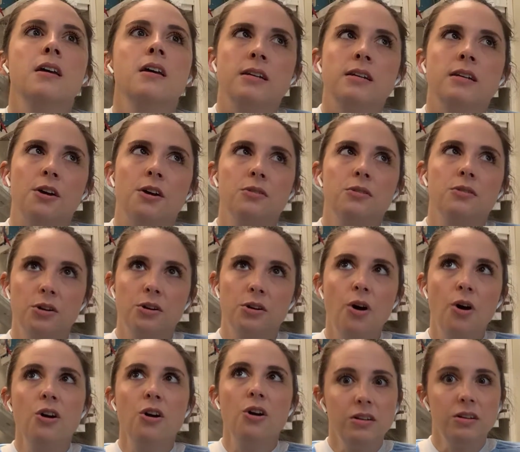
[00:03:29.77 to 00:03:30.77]
Now, there
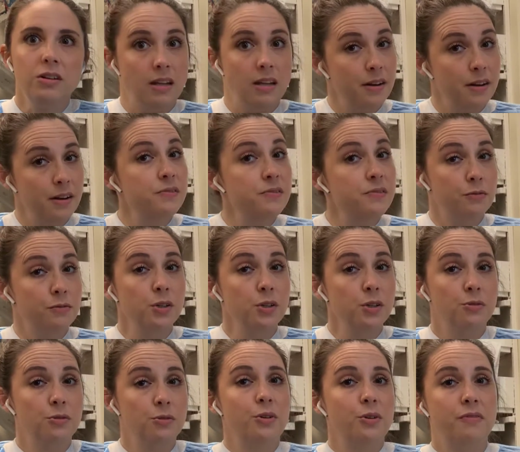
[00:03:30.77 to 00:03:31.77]
are a lot of different
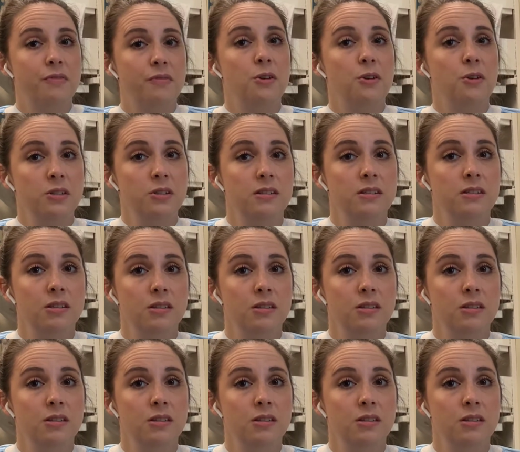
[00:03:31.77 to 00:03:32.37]
coronaviruses